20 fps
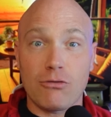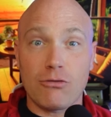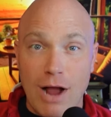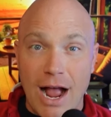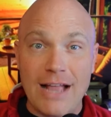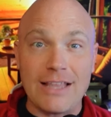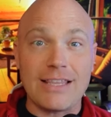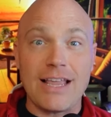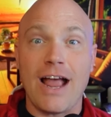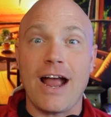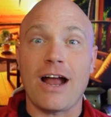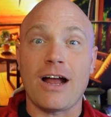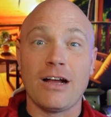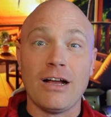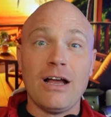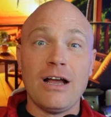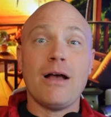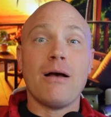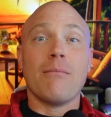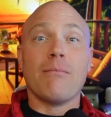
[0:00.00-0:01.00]
right there.
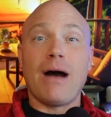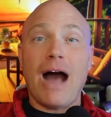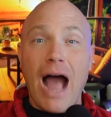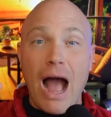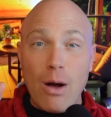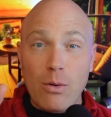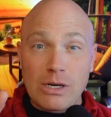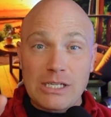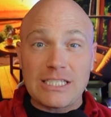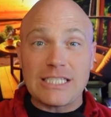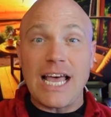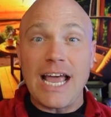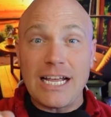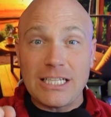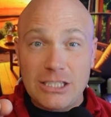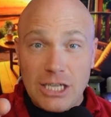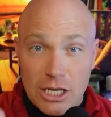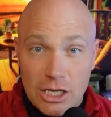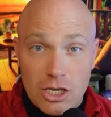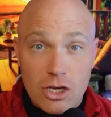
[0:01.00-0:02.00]
But I would say
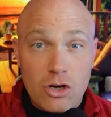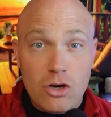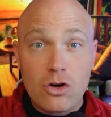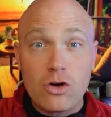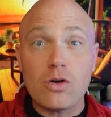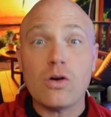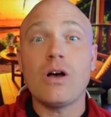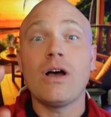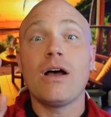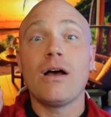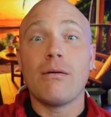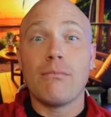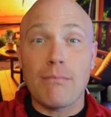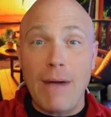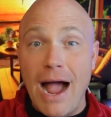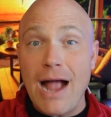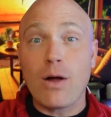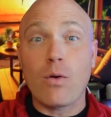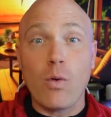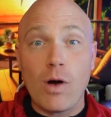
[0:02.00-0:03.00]
to you,
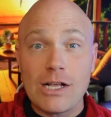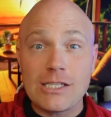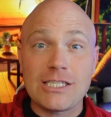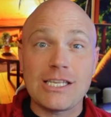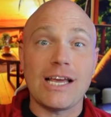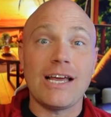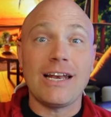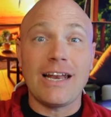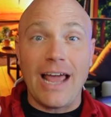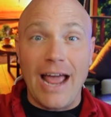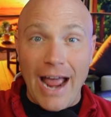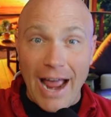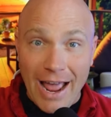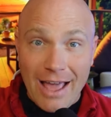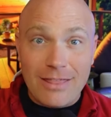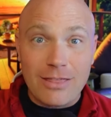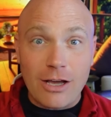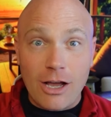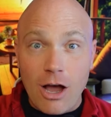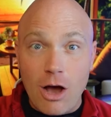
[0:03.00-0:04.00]
Mike Woodson,
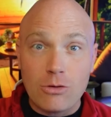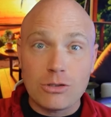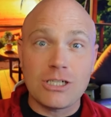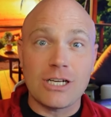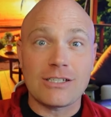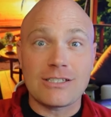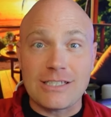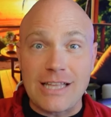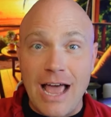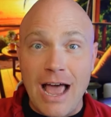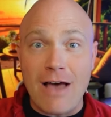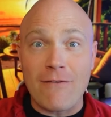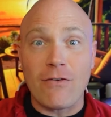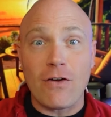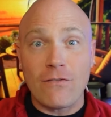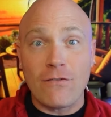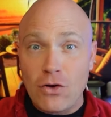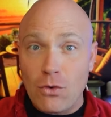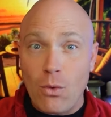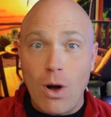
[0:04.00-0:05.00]
and the coaching staff,
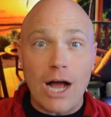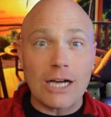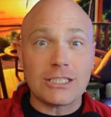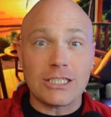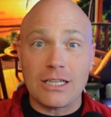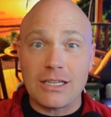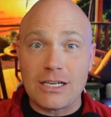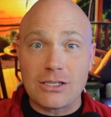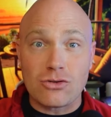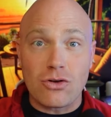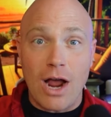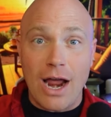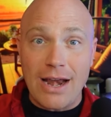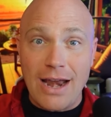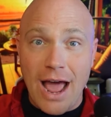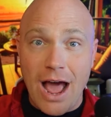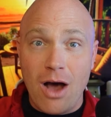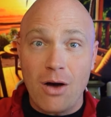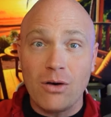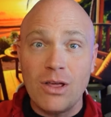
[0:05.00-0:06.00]
if you're watching this right
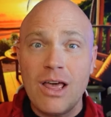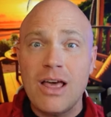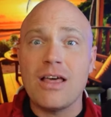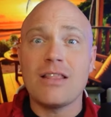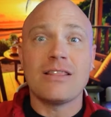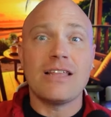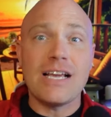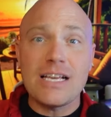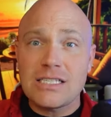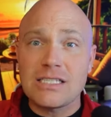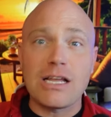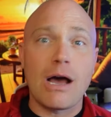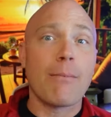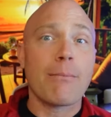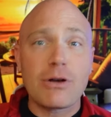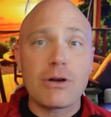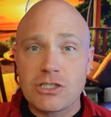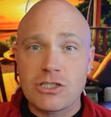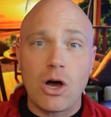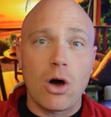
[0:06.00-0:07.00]
now, these
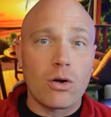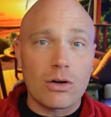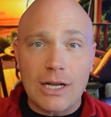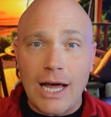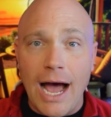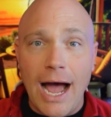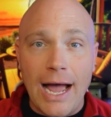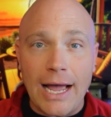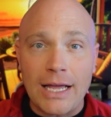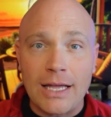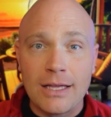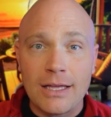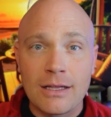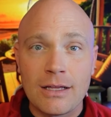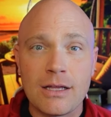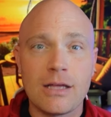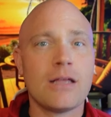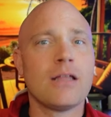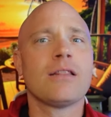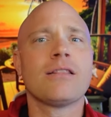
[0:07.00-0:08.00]
numbers don't lie.
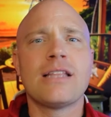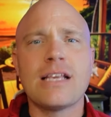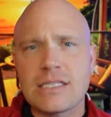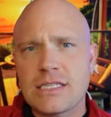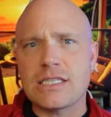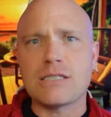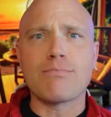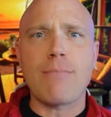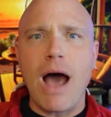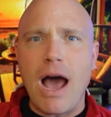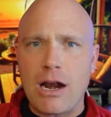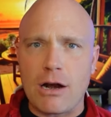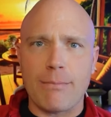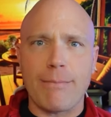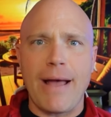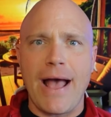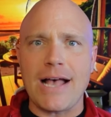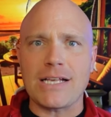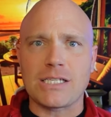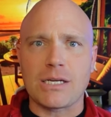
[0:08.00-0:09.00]
This is
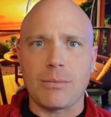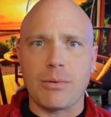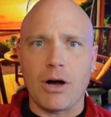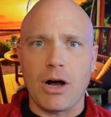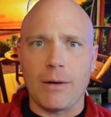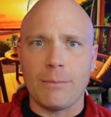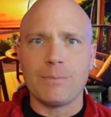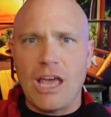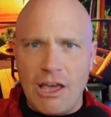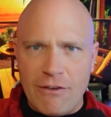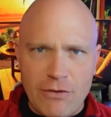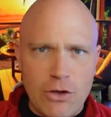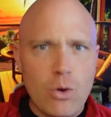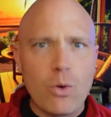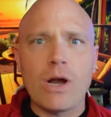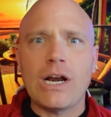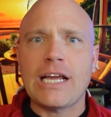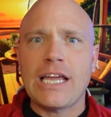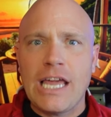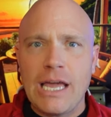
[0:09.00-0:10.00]
modern basketball. If you
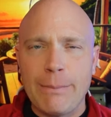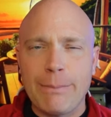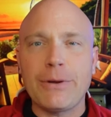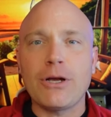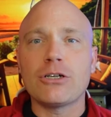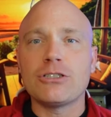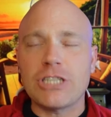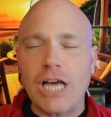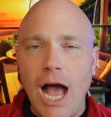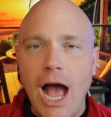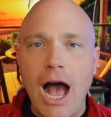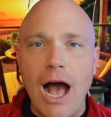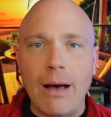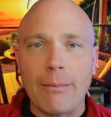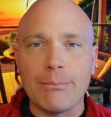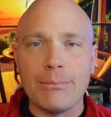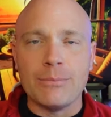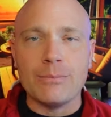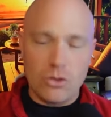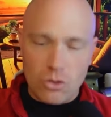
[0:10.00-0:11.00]
want to keep your
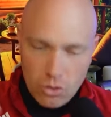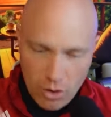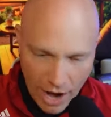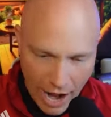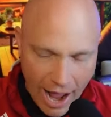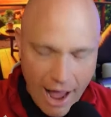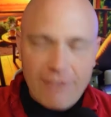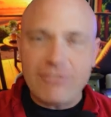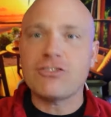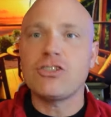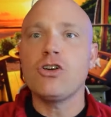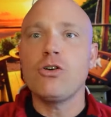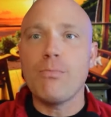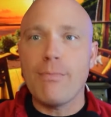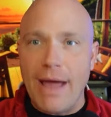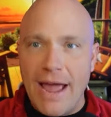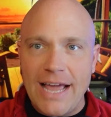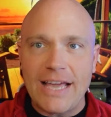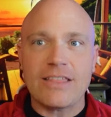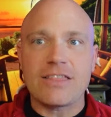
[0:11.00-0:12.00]
job, you have to
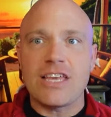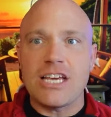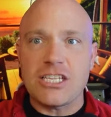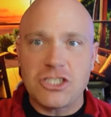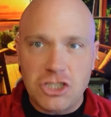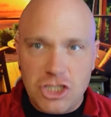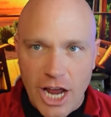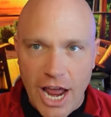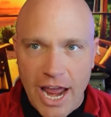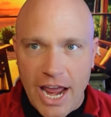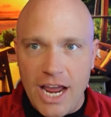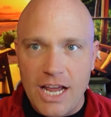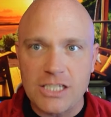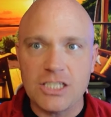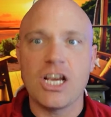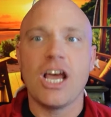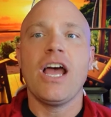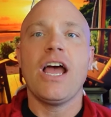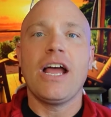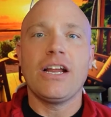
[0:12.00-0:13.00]
make this
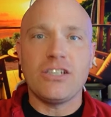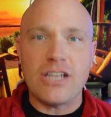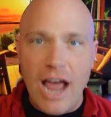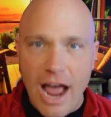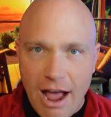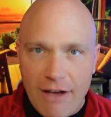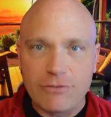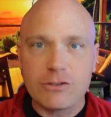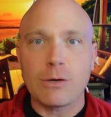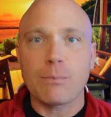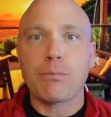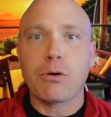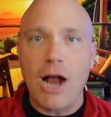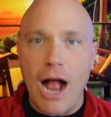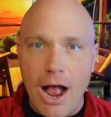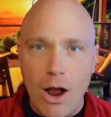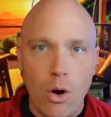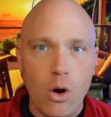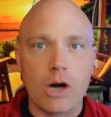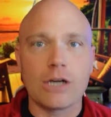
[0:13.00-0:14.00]
change and you have to
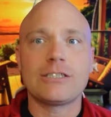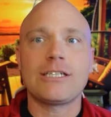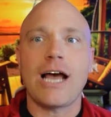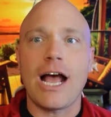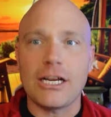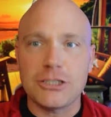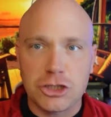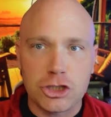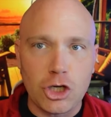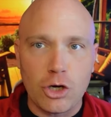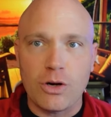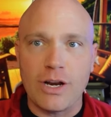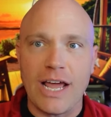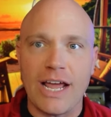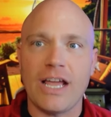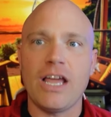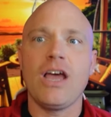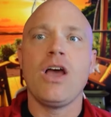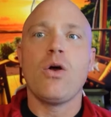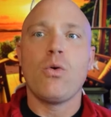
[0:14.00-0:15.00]
prioritize
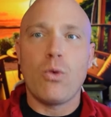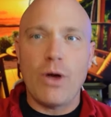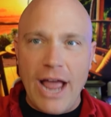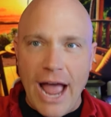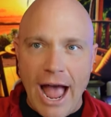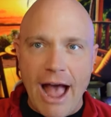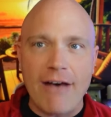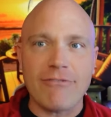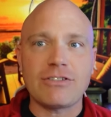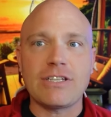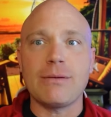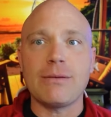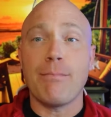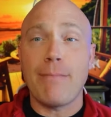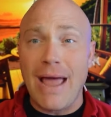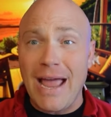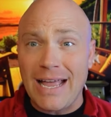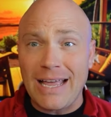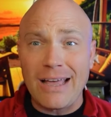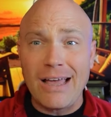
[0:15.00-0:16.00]
shooting. We have to
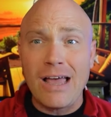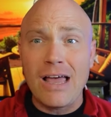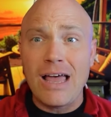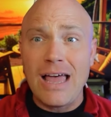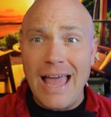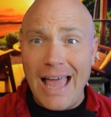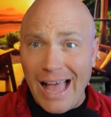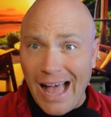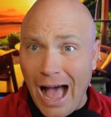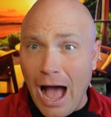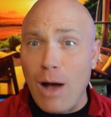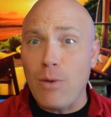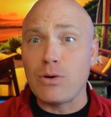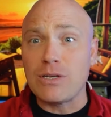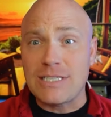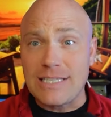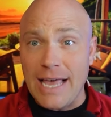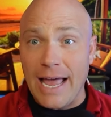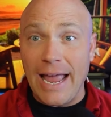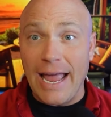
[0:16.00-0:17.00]
make, I
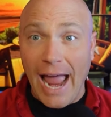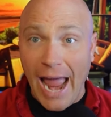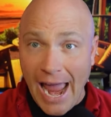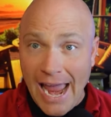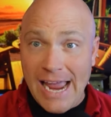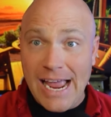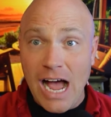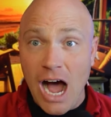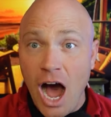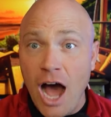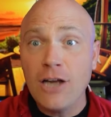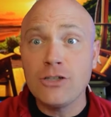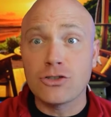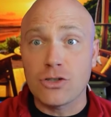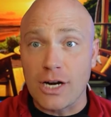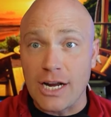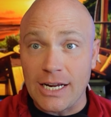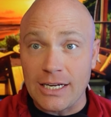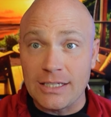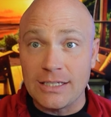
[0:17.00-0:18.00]
would say,
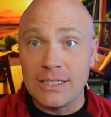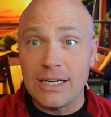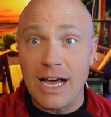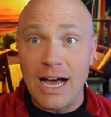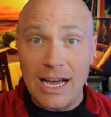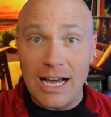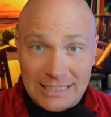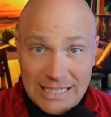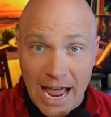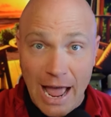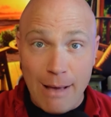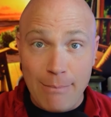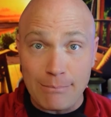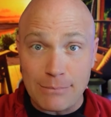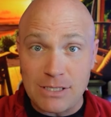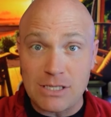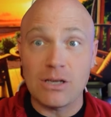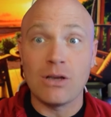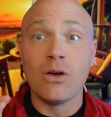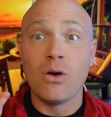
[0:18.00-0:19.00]
800
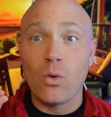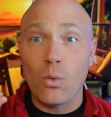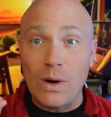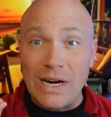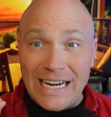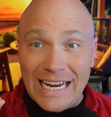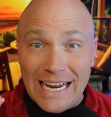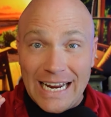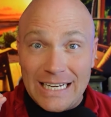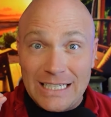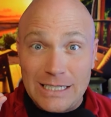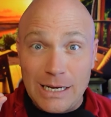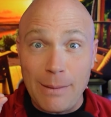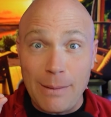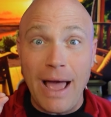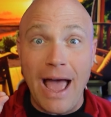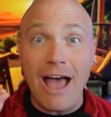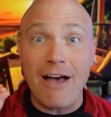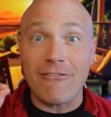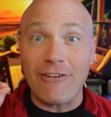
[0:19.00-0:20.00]
attempts. We need
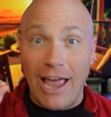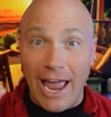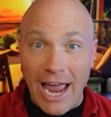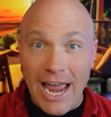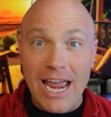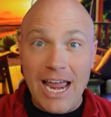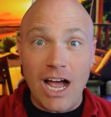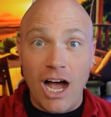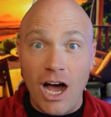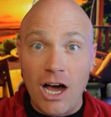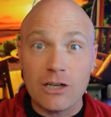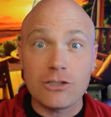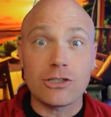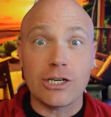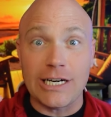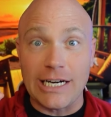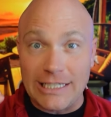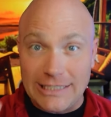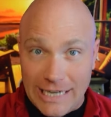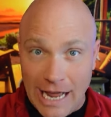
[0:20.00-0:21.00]
to have
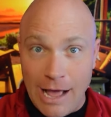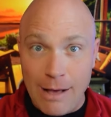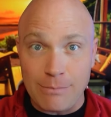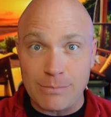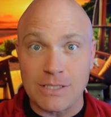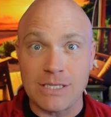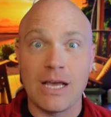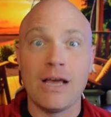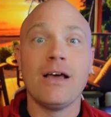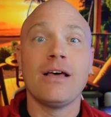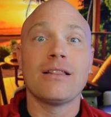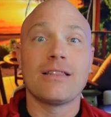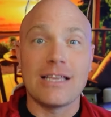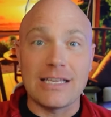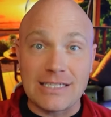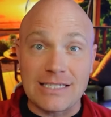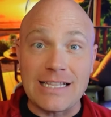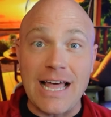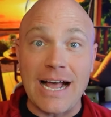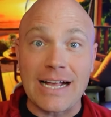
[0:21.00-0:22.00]
800 attempts
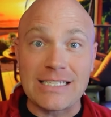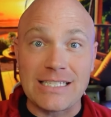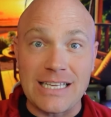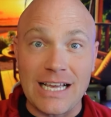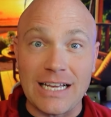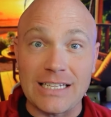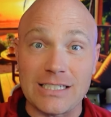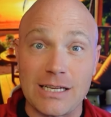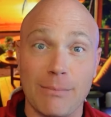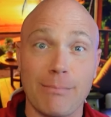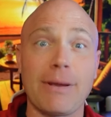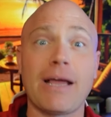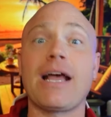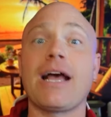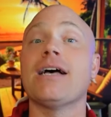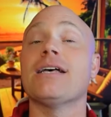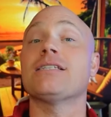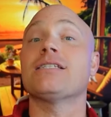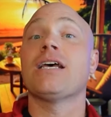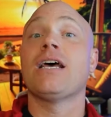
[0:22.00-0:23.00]
this next season
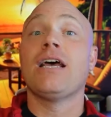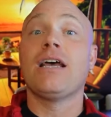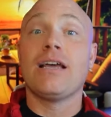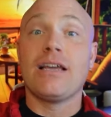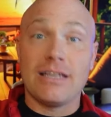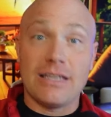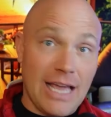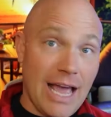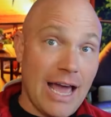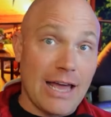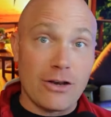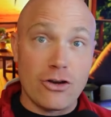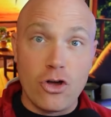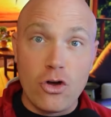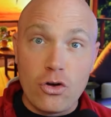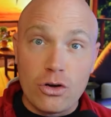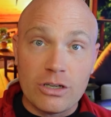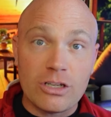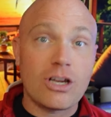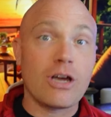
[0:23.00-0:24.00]
because, yeah,
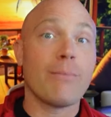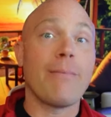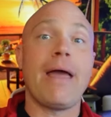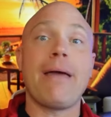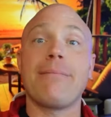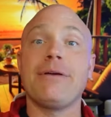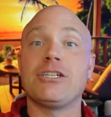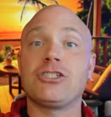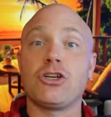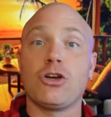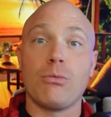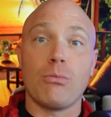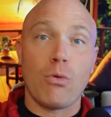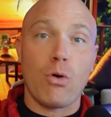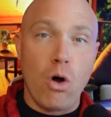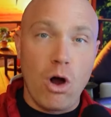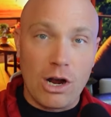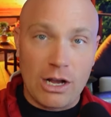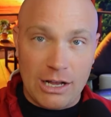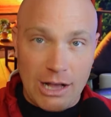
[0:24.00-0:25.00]
Newton could maybe shoot
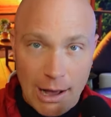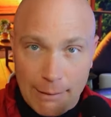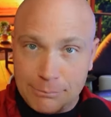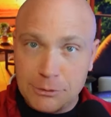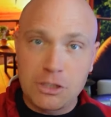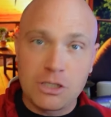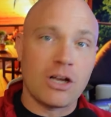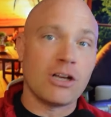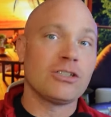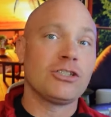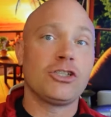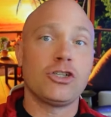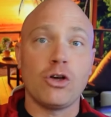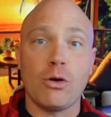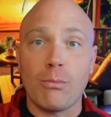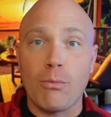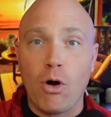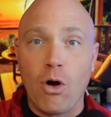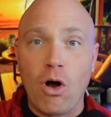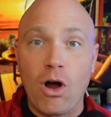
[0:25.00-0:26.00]
more, Cupps could
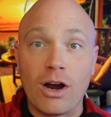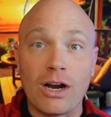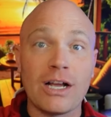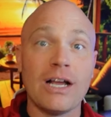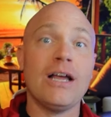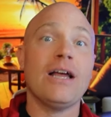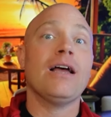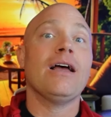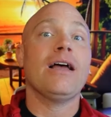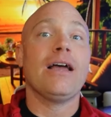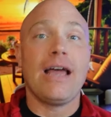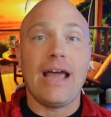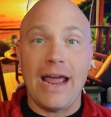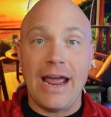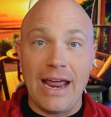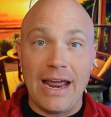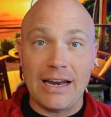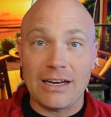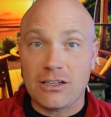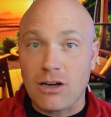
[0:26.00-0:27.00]
shoot more,
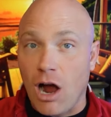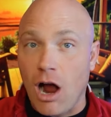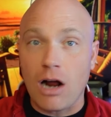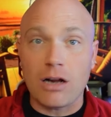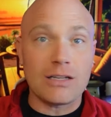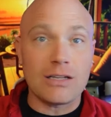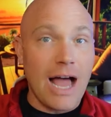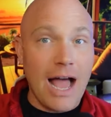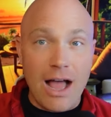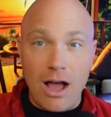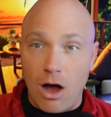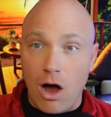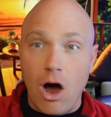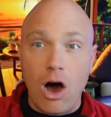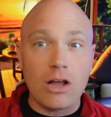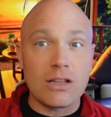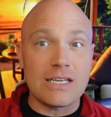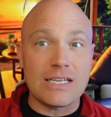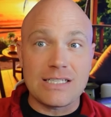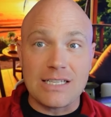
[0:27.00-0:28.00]
and Carlisle,
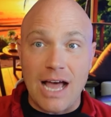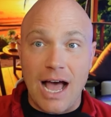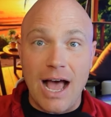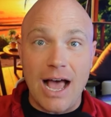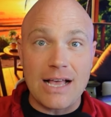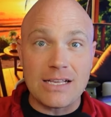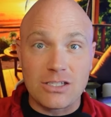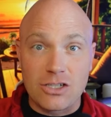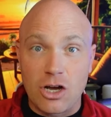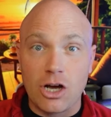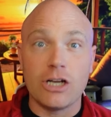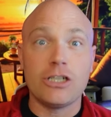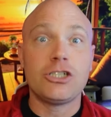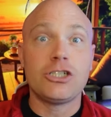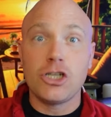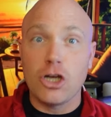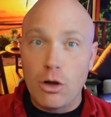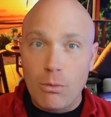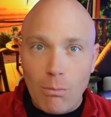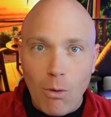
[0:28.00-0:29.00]
all these guys could
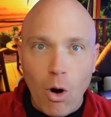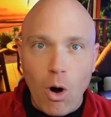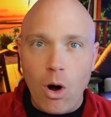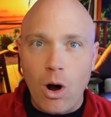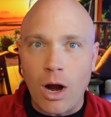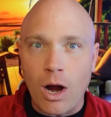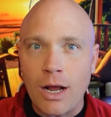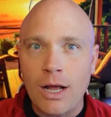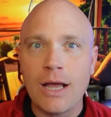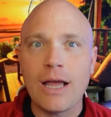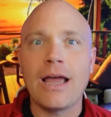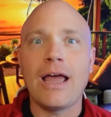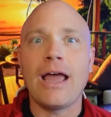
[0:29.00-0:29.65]
shoot more